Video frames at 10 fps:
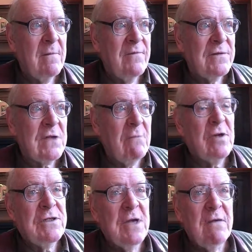for
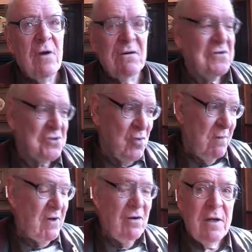some reason or other, I could
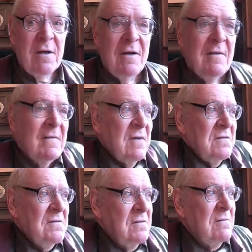swim, and
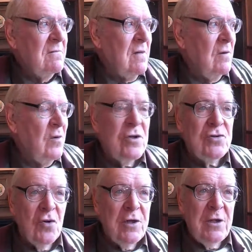I want
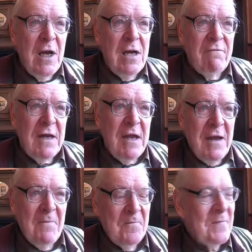to join the Navy.
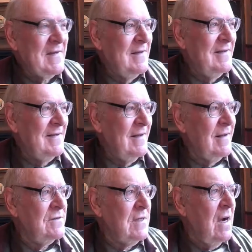
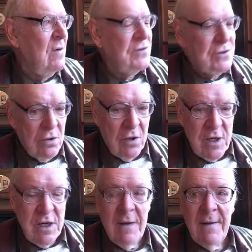And they said, oh,
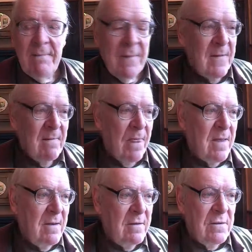sorry,
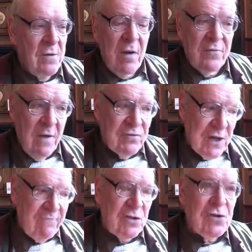you have to have
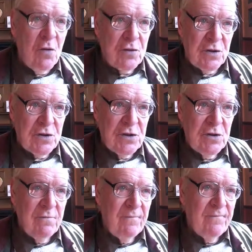7
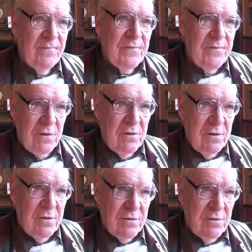doctors
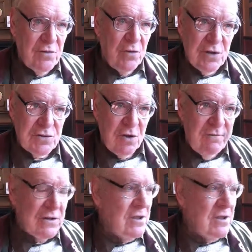to join the service.